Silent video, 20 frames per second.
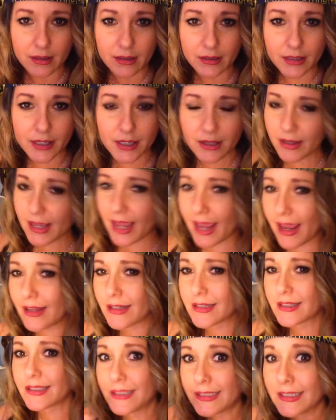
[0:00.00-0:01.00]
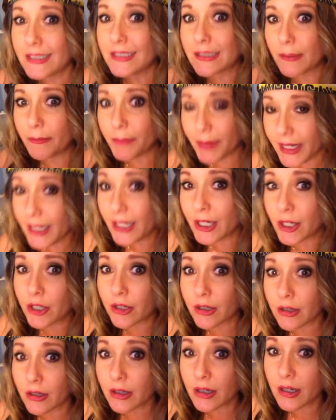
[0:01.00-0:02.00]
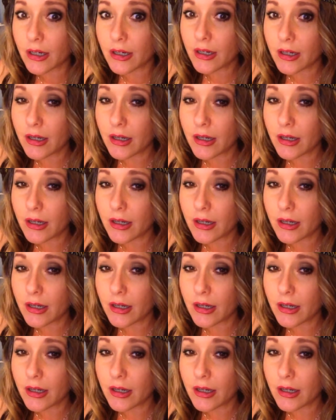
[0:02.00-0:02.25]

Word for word: Like you can't just disappear,